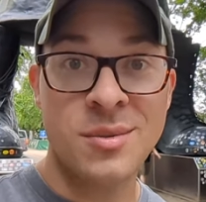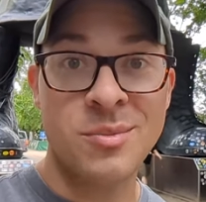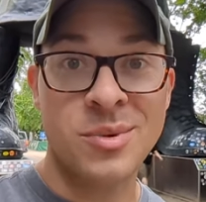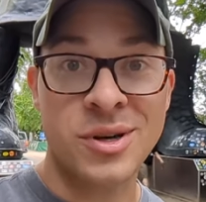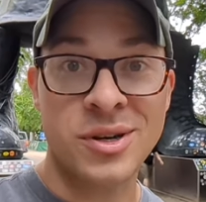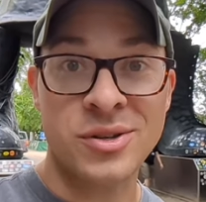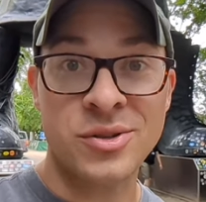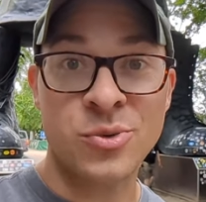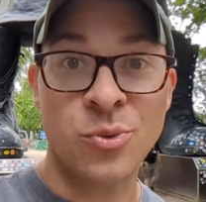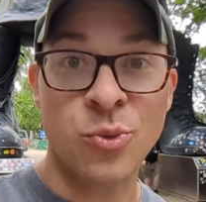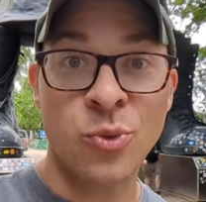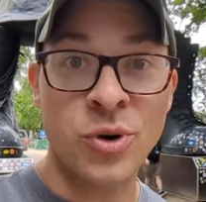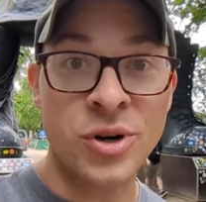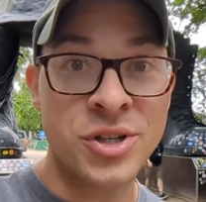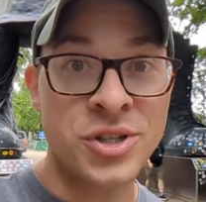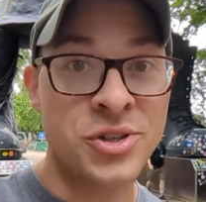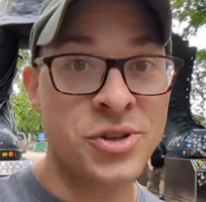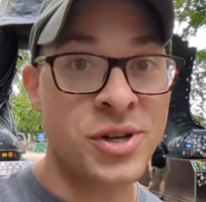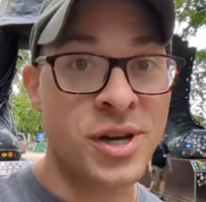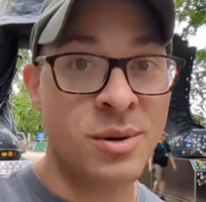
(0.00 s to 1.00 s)
because
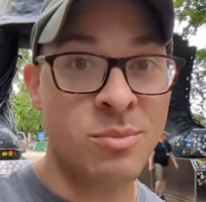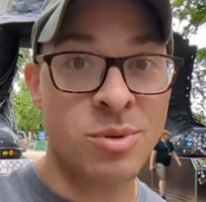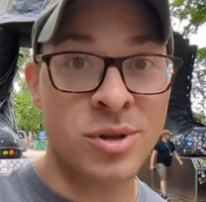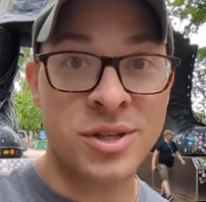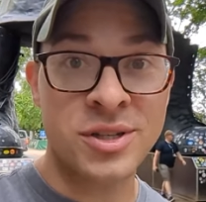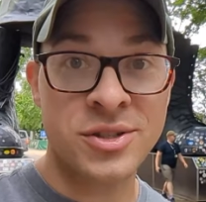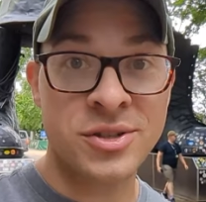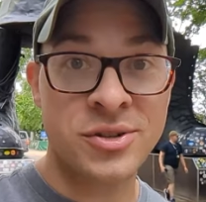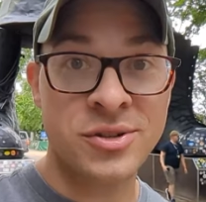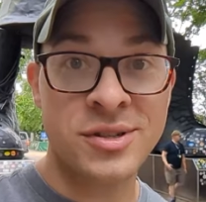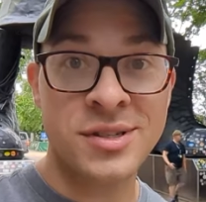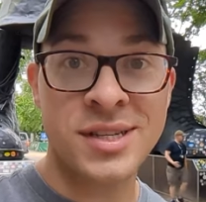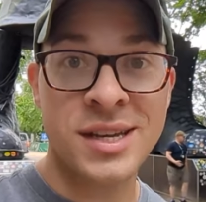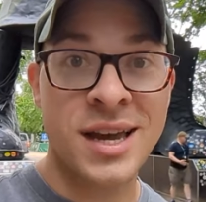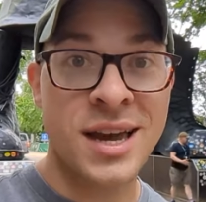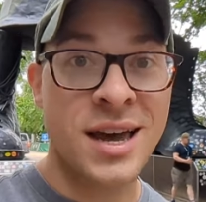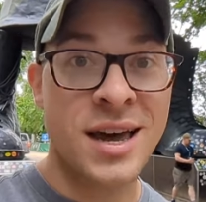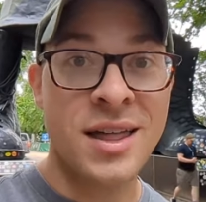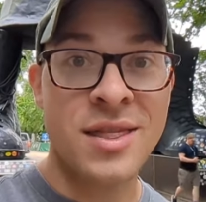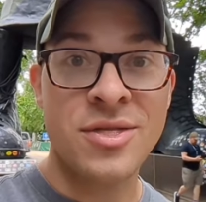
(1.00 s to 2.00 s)
once you get blisters,
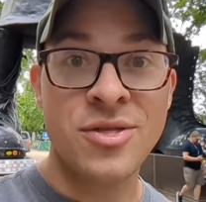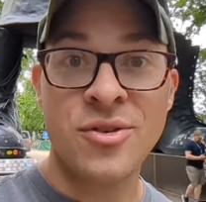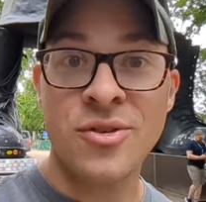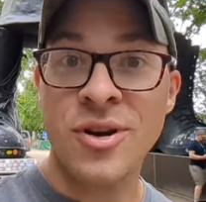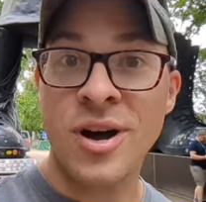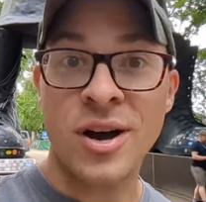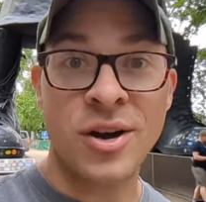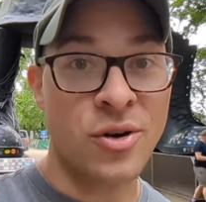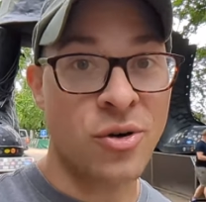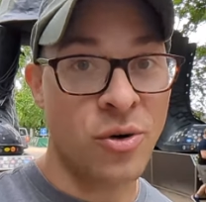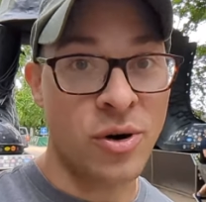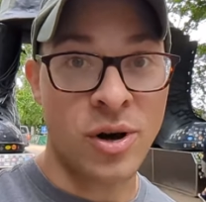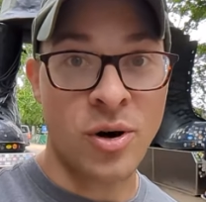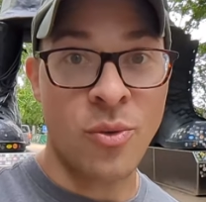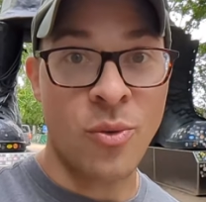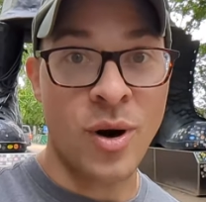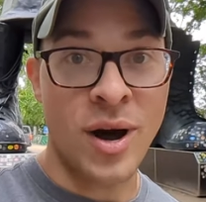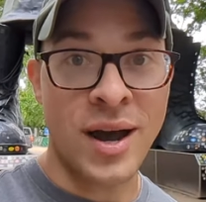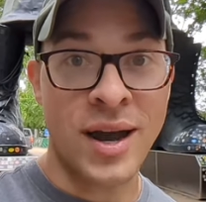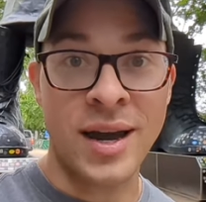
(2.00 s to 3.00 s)
they're not going
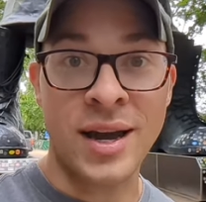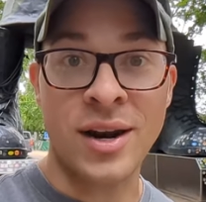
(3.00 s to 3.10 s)
away.